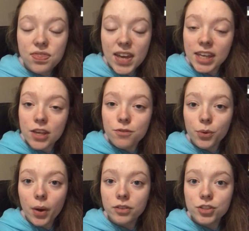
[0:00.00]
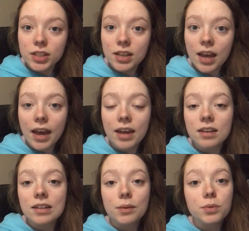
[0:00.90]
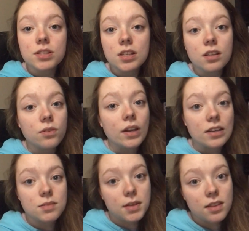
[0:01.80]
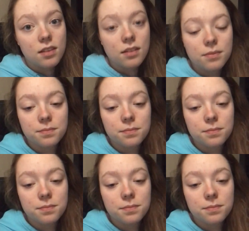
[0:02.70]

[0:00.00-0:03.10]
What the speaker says: Thank you for watching, and I will see you next month.